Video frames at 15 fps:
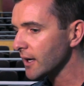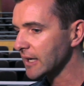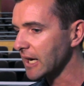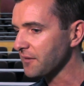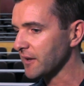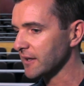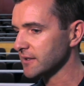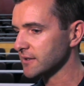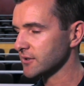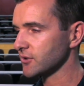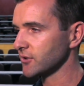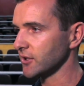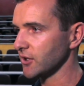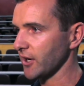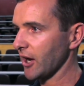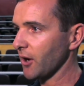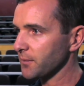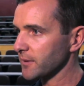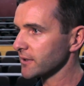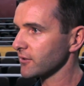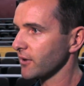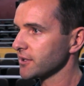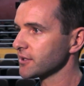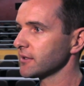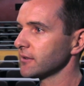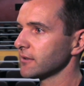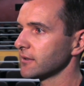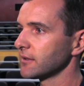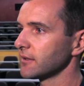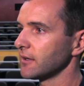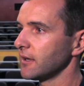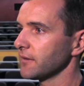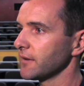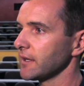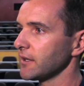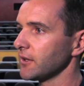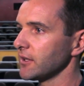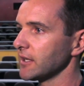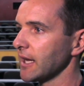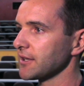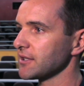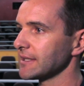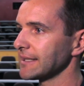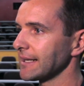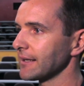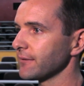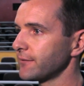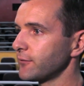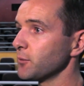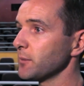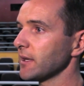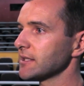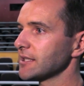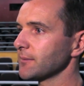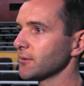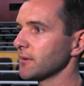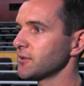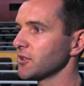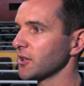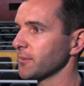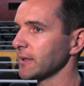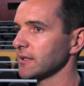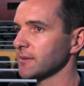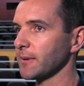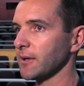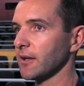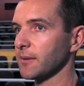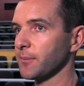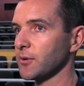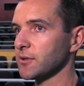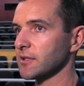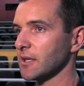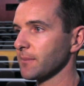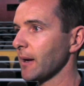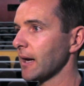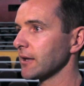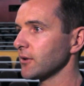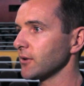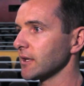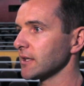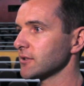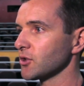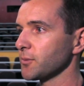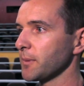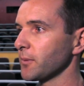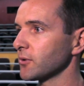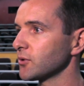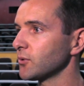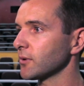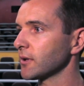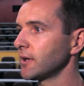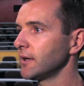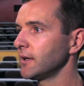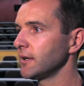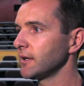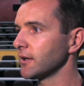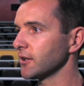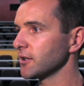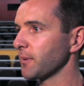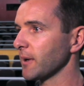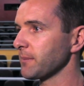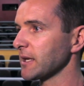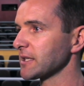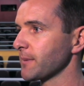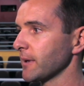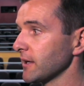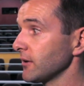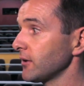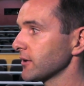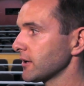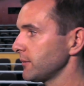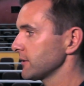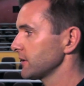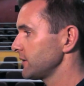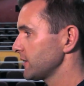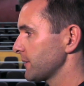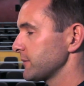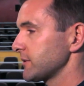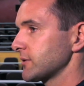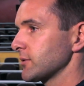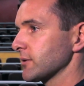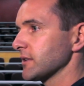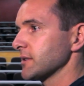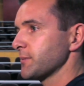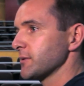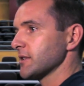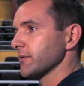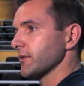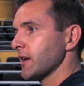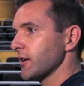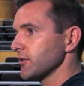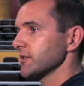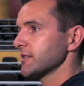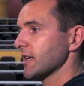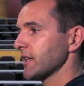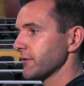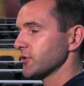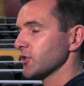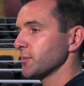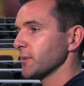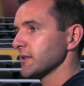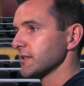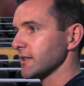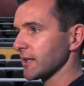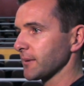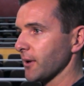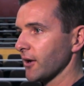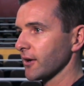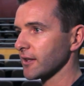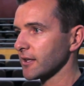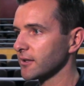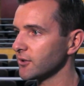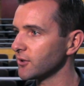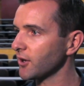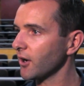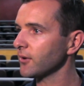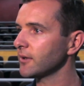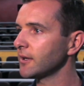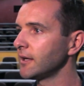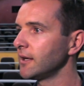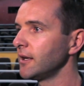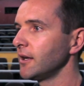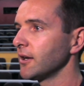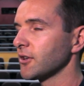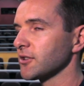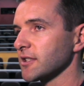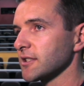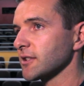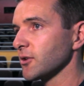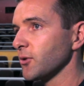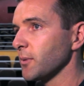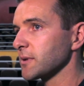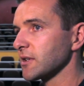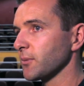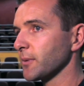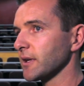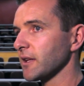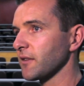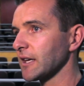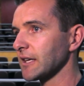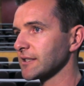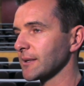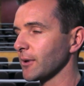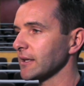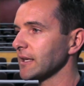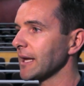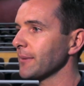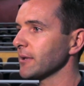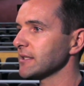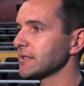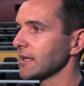Key thing is you got to help the integration. I think you can't just let it formulate. Sometimes you've got to be a bit like the person at the party who gets 2 people to talk. You play matchmaking. Oh, come on, you come and talk to this person over here, and you stay there for 2 minutes and get it going, and you go. Because it's almost a little bit. You think of something like neighbourly.